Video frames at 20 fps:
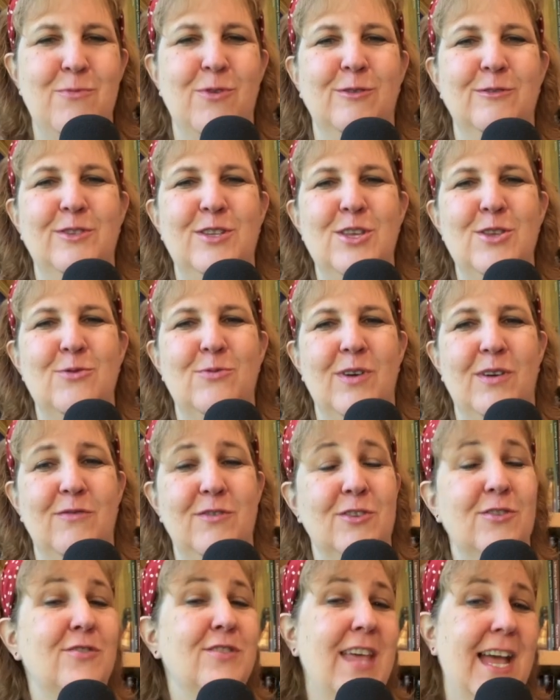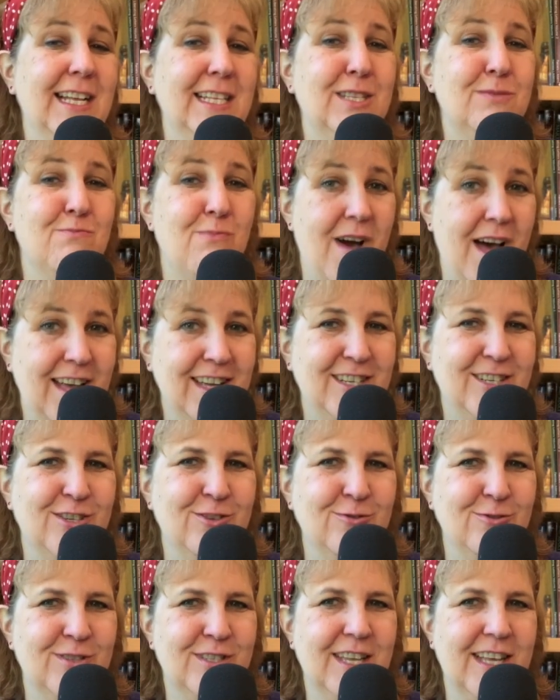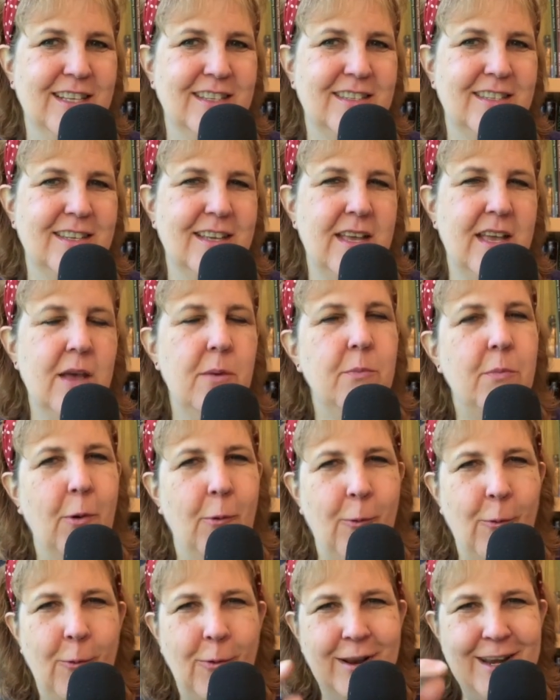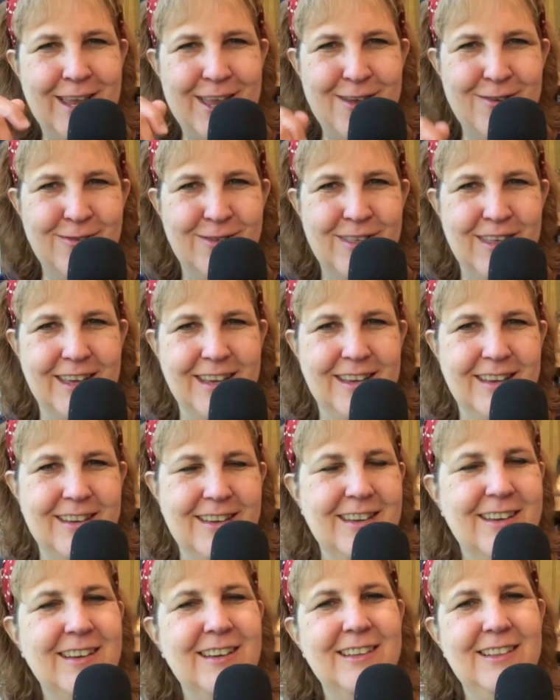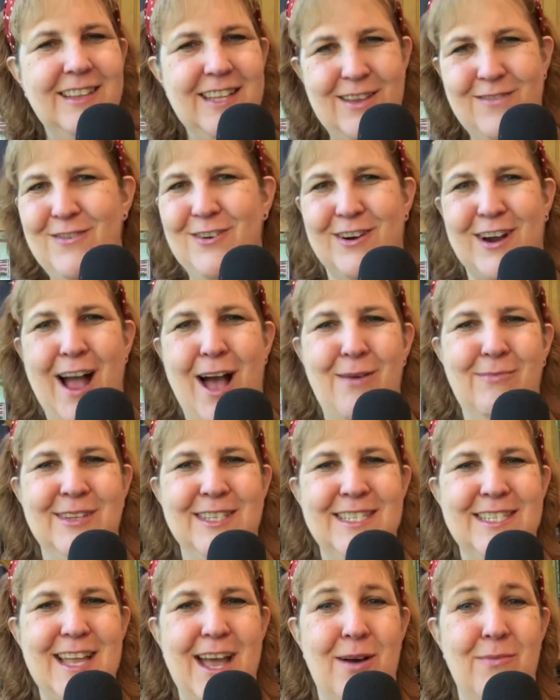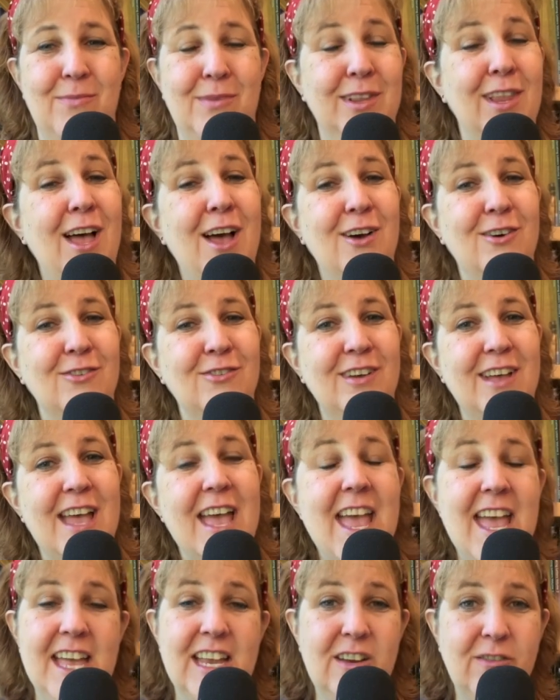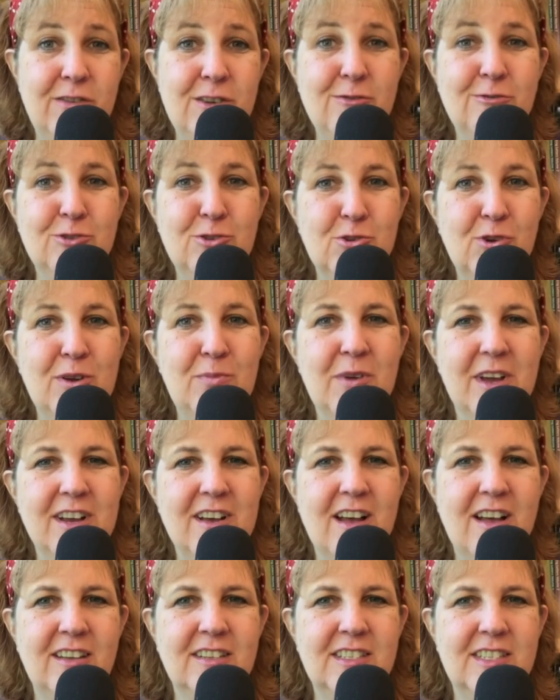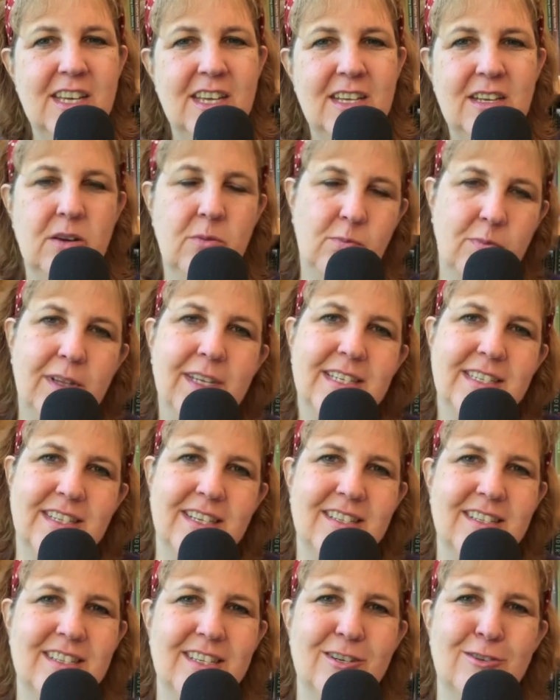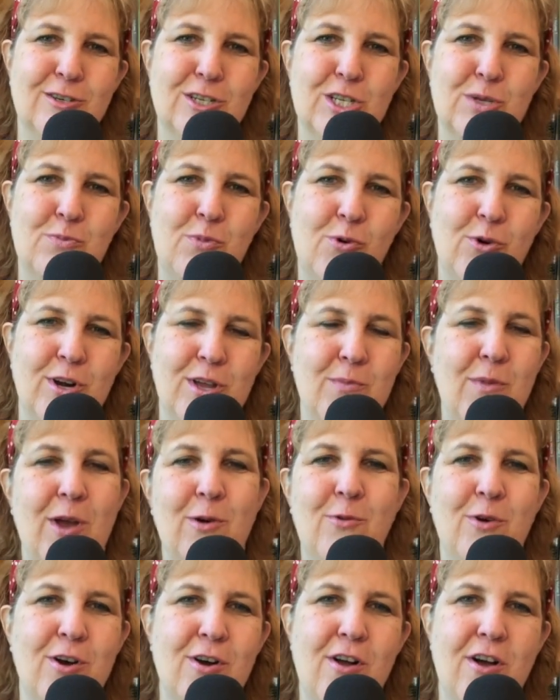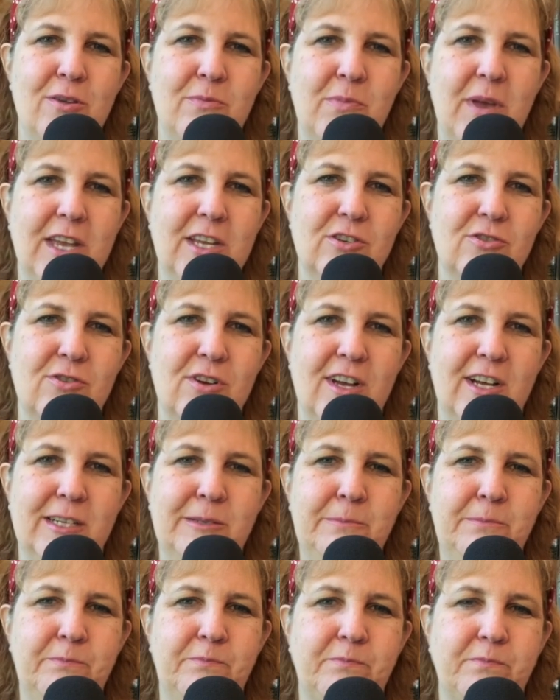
Rosie the Riveter, and that's my two cents. But what do you think? Leave your comments down below. And if you enjoy my content, please consider supporting my work on Patreon.